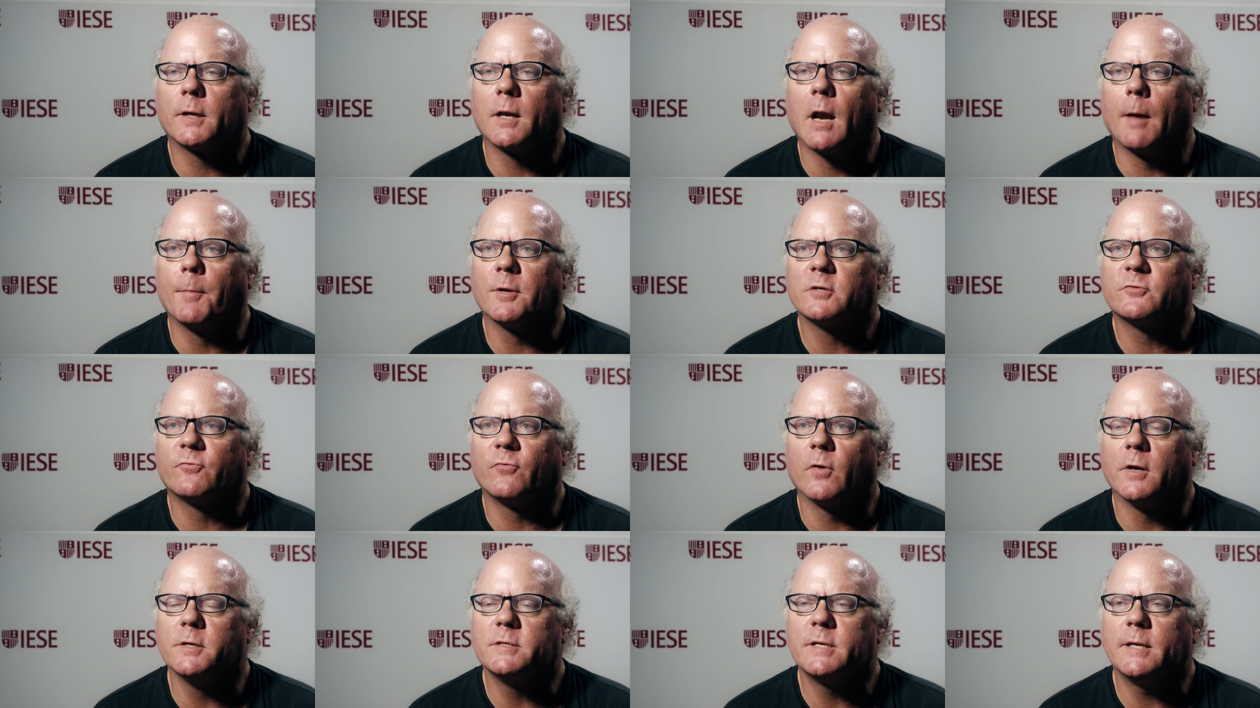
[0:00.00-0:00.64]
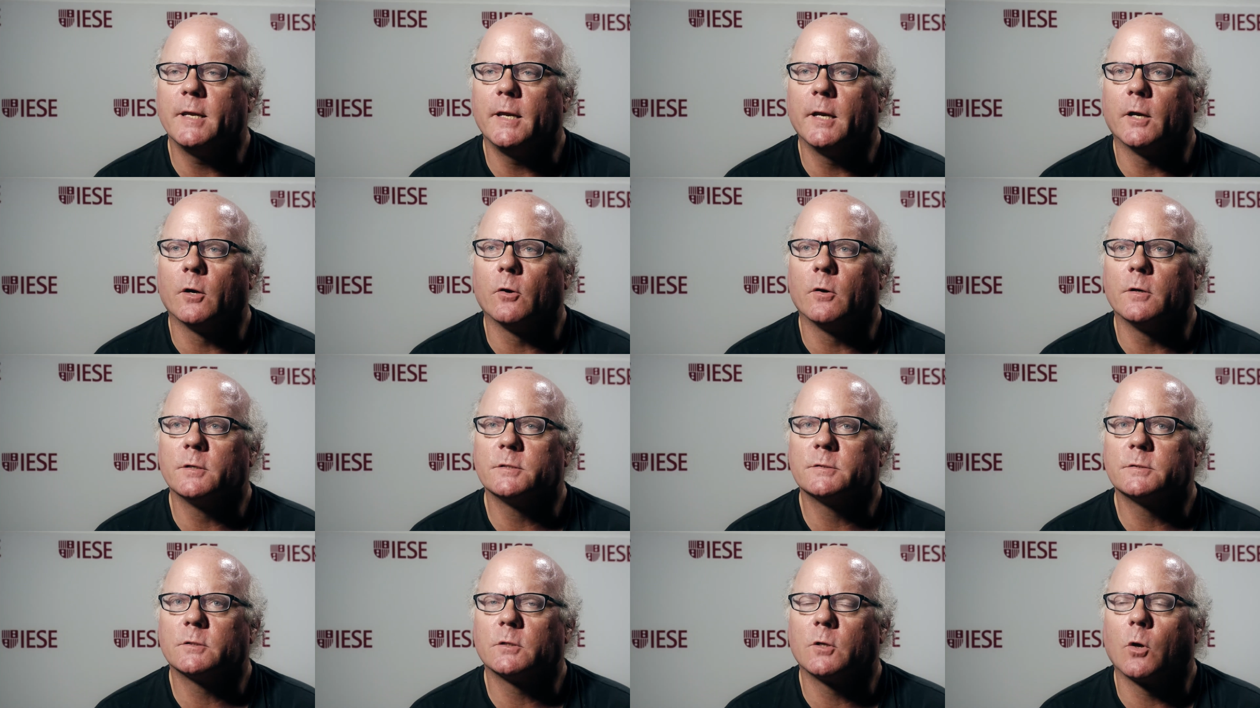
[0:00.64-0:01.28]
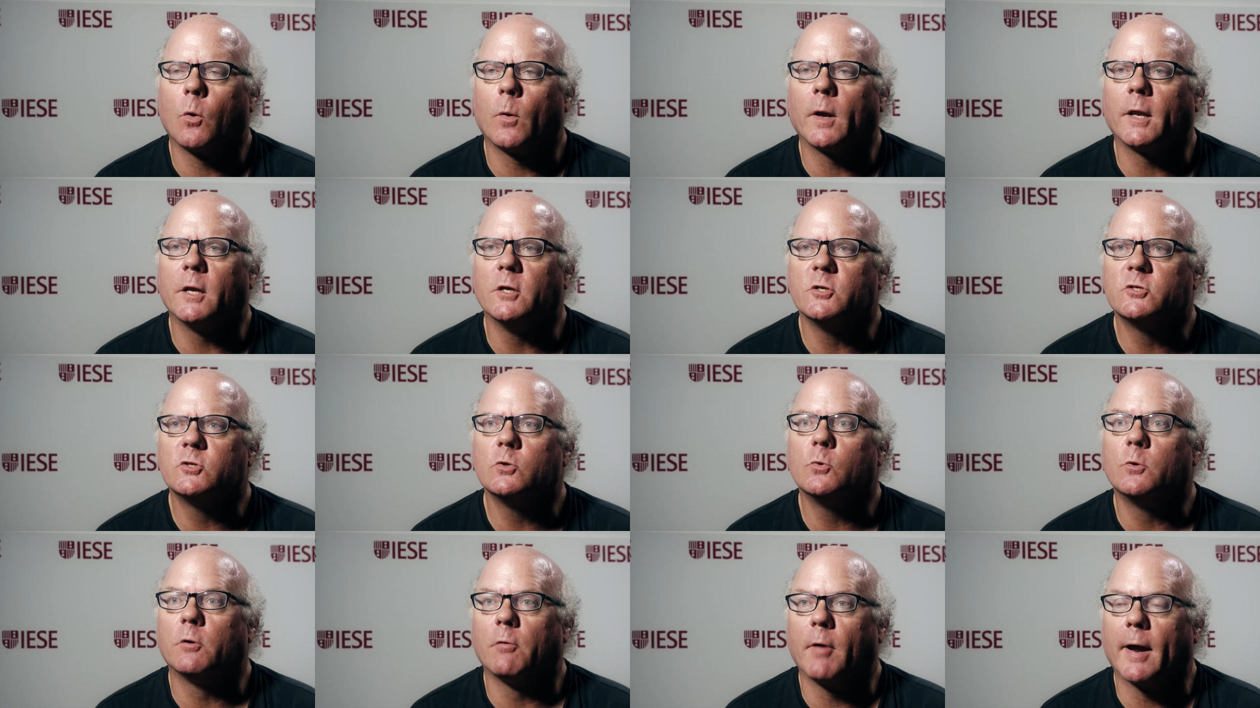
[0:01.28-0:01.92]
economics frontier is going in
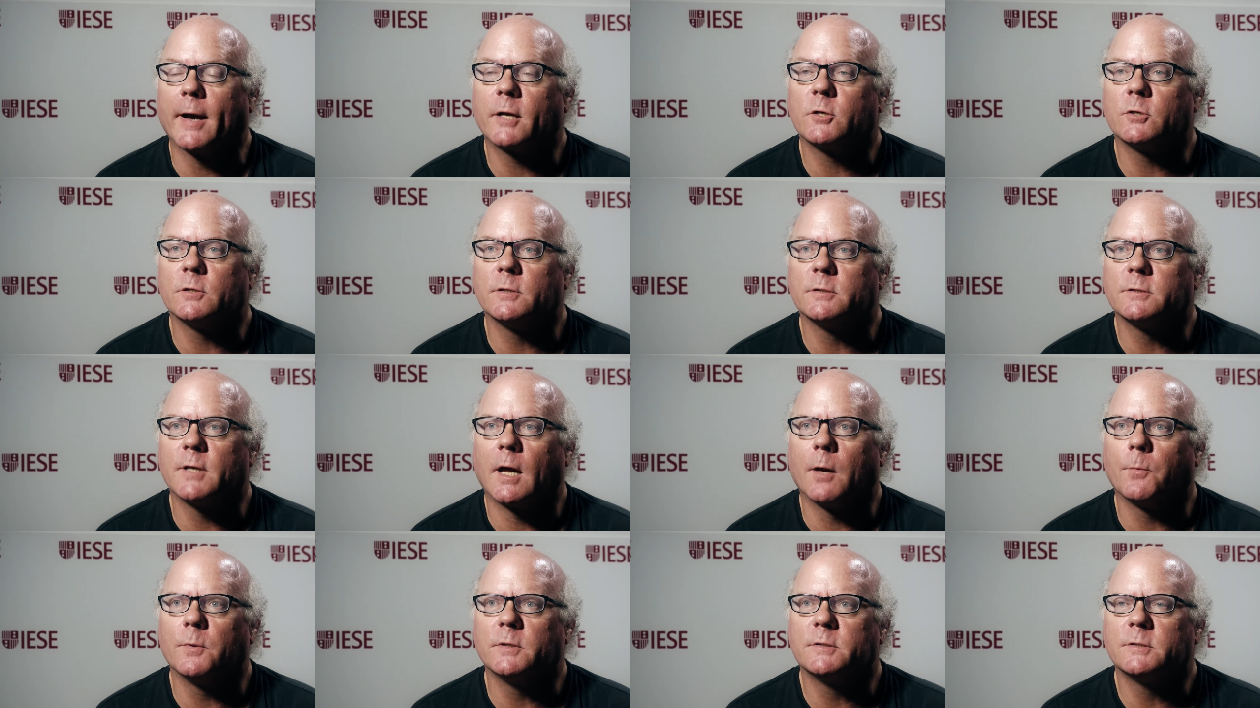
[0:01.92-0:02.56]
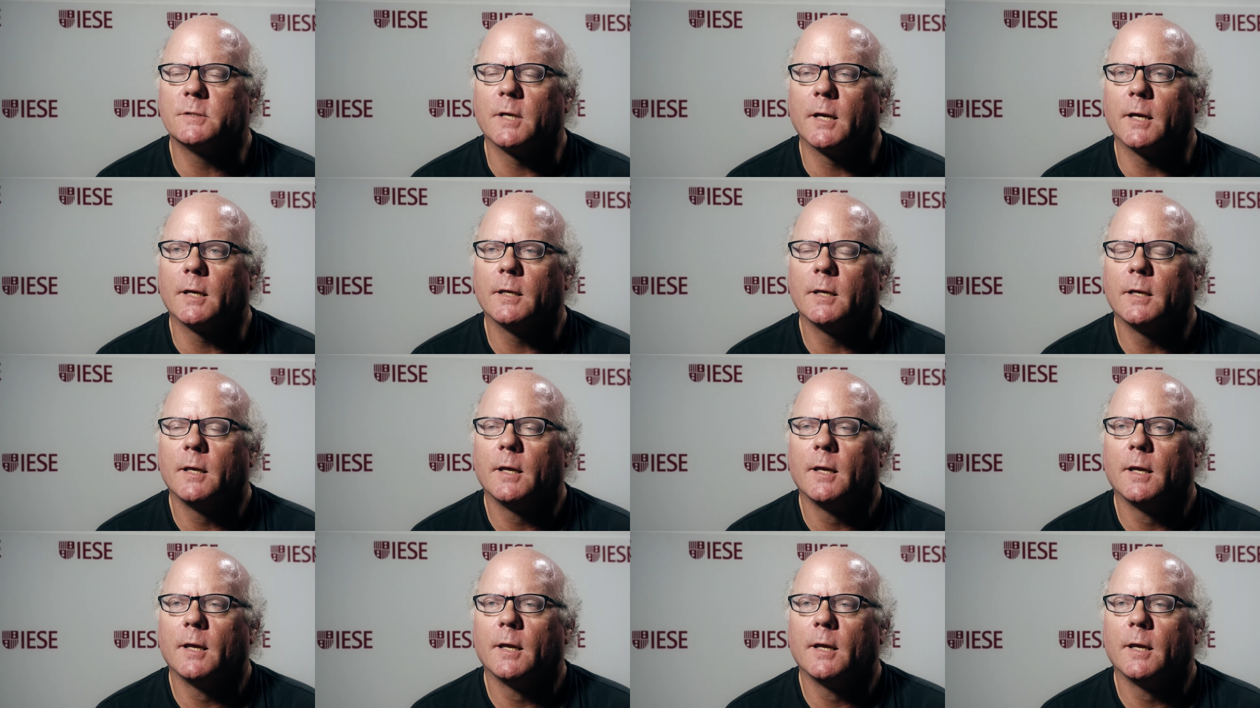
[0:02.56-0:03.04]
two directions, I would say.